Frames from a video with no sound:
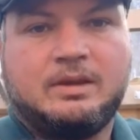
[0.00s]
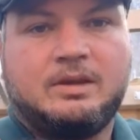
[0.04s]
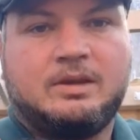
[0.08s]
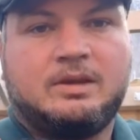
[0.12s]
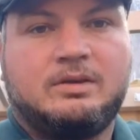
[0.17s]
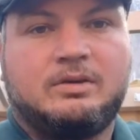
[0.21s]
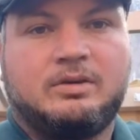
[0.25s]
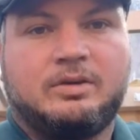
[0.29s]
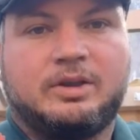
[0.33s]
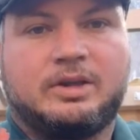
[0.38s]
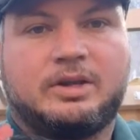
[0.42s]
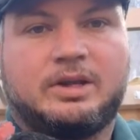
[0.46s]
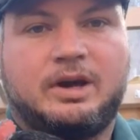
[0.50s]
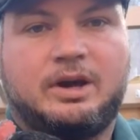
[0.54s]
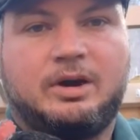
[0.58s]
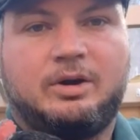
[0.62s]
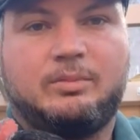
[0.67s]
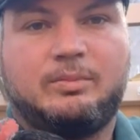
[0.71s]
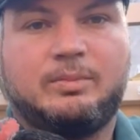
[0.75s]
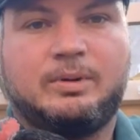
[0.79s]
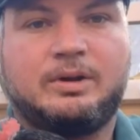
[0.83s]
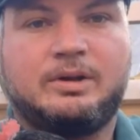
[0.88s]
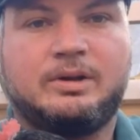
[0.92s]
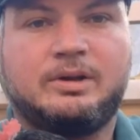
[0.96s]
you've got the
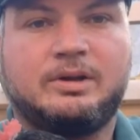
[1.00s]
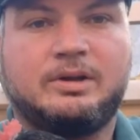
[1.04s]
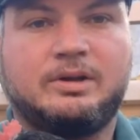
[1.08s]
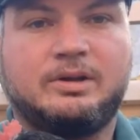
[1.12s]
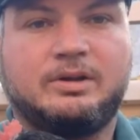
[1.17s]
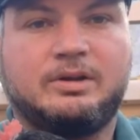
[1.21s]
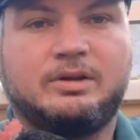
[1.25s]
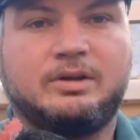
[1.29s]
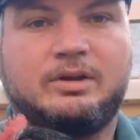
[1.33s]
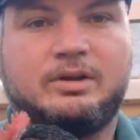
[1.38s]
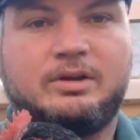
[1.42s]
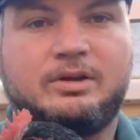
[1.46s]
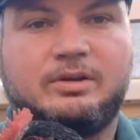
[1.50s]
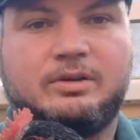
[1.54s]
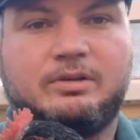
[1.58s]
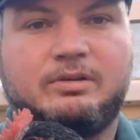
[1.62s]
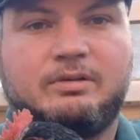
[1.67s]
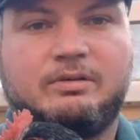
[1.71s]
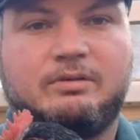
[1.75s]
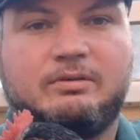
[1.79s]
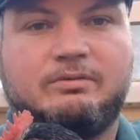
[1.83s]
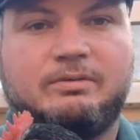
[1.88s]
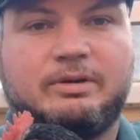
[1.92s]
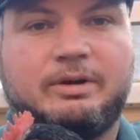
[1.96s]
comb,
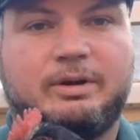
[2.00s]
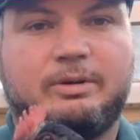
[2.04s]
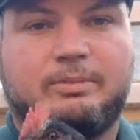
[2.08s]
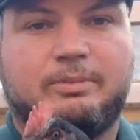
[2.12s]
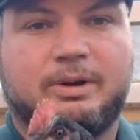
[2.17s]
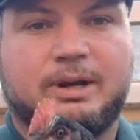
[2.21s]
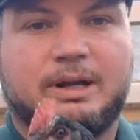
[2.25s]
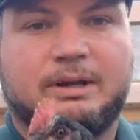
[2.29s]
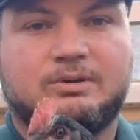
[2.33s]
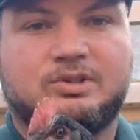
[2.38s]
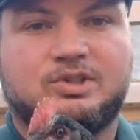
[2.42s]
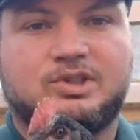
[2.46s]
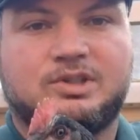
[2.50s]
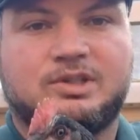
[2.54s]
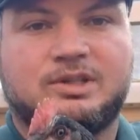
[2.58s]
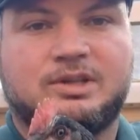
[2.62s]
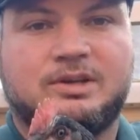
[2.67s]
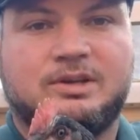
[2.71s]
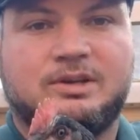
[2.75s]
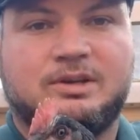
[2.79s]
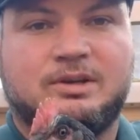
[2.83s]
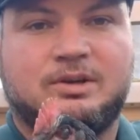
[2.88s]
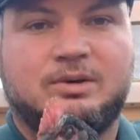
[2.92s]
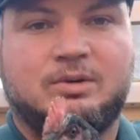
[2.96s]
very pronounced
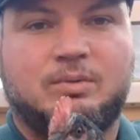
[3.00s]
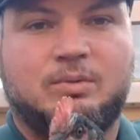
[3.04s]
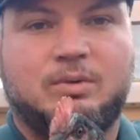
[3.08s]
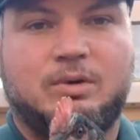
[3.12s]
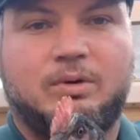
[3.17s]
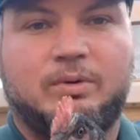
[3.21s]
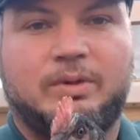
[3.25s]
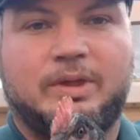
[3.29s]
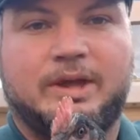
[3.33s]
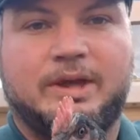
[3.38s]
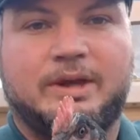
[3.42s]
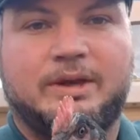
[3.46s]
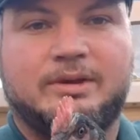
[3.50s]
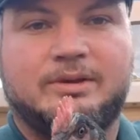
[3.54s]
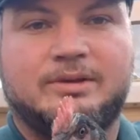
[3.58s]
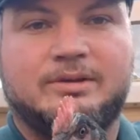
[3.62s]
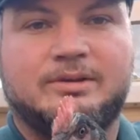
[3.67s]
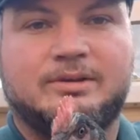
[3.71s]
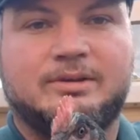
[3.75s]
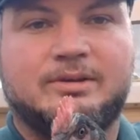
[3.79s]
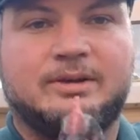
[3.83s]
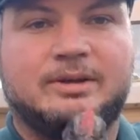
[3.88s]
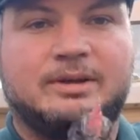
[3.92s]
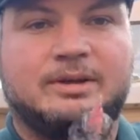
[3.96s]
wattle there.
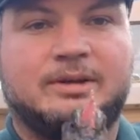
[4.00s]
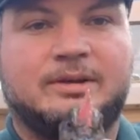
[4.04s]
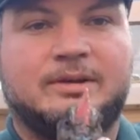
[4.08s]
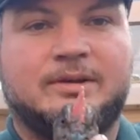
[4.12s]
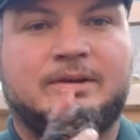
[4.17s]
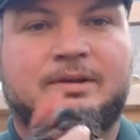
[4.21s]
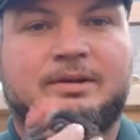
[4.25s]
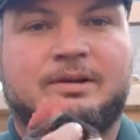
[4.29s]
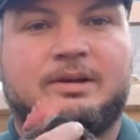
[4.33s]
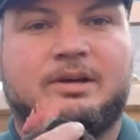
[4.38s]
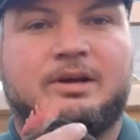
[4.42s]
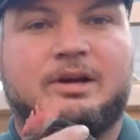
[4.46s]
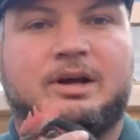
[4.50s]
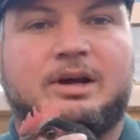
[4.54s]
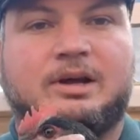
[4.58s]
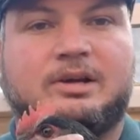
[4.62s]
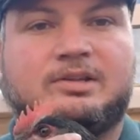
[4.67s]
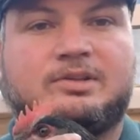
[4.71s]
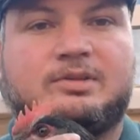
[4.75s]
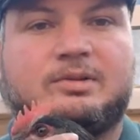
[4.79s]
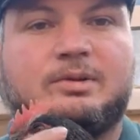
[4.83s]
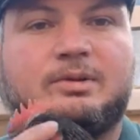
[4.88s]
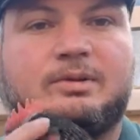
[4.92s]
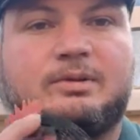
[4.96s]

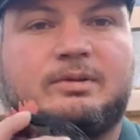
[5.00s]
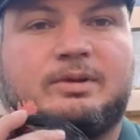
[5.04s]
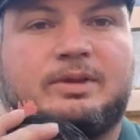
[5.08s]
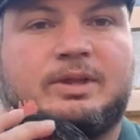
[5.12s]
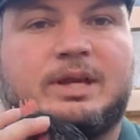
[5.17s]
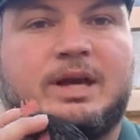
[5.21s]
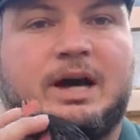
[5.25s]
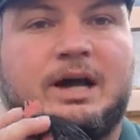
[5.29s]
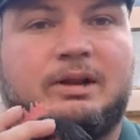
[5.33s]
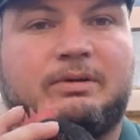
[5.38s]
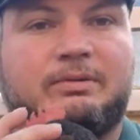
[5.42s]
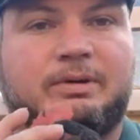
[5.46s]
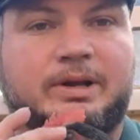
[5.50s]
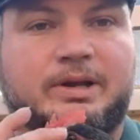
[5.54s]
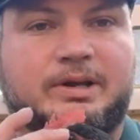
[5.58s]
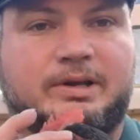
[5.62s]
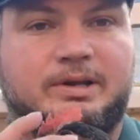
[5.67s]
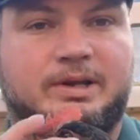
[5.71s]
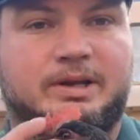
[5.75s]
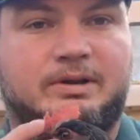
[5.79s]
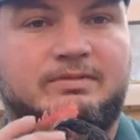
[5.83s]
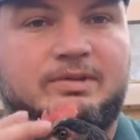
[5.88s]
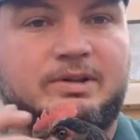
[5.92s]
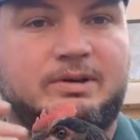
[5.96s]
It's colouring,
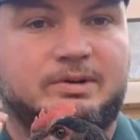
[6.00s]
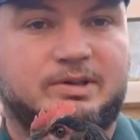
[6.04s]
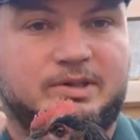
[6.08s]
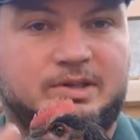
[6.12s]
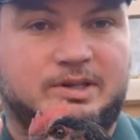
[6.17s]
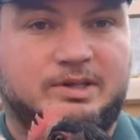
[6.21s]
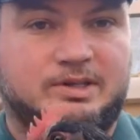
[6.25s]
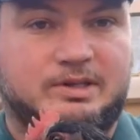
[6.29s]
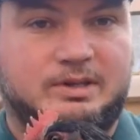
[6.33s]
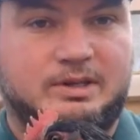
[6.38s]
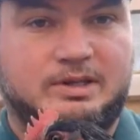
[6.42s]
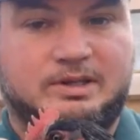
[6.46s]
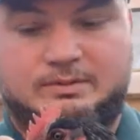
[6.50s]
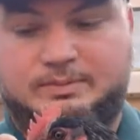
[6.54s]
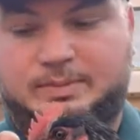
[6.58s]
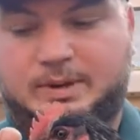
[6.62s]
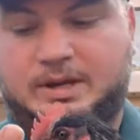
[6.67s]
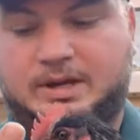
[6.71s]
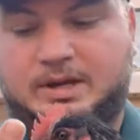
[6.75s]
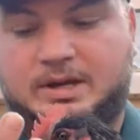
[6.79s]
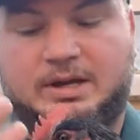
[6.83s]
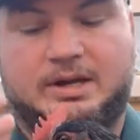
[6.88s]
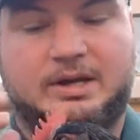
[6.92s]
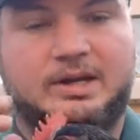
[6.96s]
even though it's
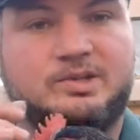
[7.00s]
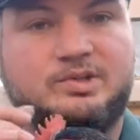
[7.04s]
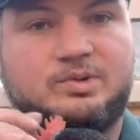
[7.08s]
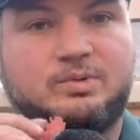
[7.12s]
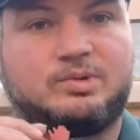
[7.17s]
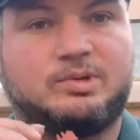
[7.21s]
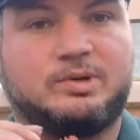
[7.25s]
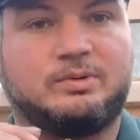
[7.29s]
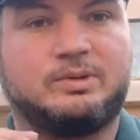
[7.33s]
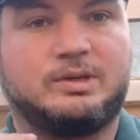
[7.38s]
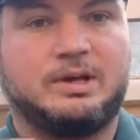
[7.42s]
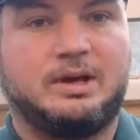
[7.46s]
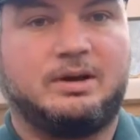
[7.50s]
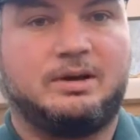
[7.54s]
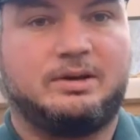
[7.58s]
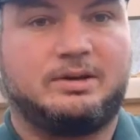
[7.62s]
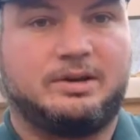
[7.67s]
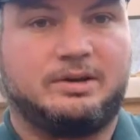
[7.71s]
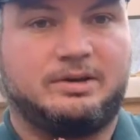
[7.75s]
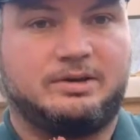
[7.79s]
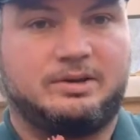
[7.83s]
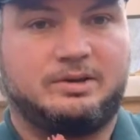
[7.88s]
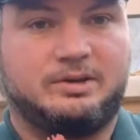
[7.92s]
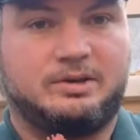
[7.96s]
bigger, it's also
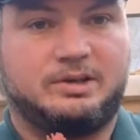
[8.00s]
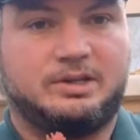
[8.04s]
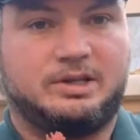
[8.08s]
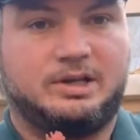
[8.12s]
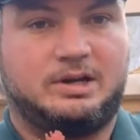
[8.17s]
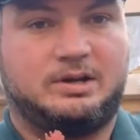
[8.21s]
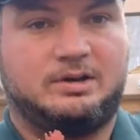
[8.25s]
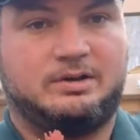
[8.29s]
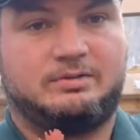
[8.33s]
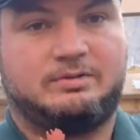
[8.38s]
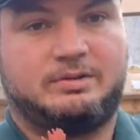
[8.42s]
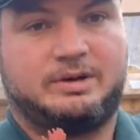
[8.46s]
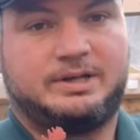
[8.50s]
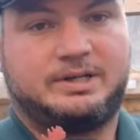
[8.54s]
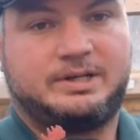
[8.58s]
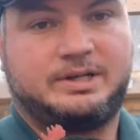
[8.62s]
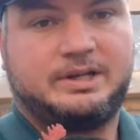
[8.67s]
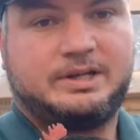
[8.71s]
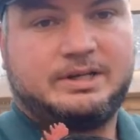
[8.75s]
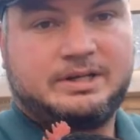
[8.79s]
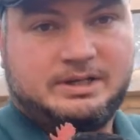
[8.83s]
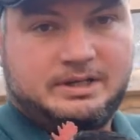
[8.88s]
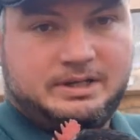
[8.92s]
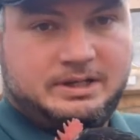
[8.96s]
darker. You've got a dark red.
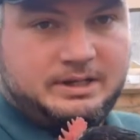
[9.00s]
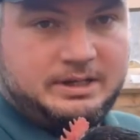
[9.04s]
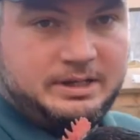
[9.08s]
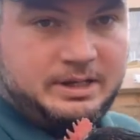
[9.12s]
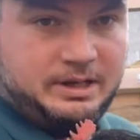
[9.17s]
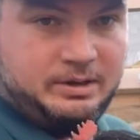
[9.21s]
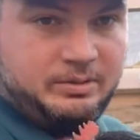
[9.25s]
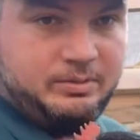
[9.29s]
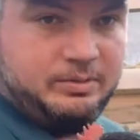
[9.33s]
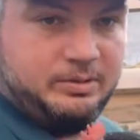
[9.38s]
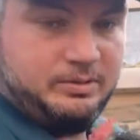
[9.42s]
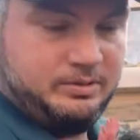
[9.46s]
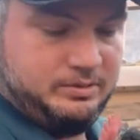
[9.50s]
Now,